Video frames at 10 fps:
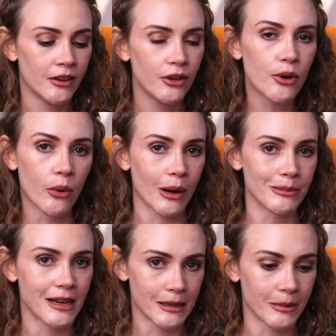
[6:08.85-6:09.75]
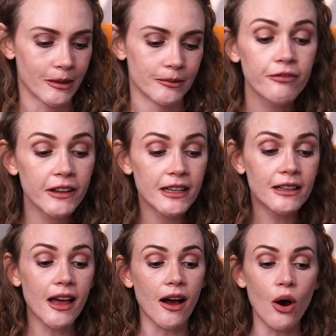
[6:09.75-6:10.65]
You know what I'm talking about.
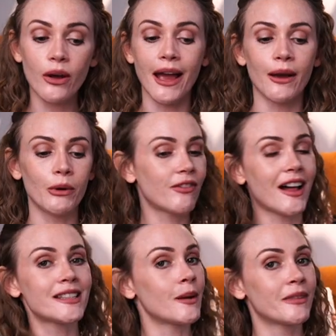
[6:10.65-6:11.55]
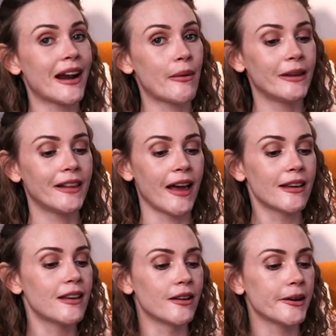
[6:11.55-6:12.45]
Vanilla. Okay, we've got something that I really
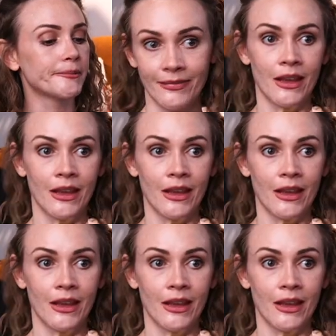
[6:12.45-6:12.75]
like here.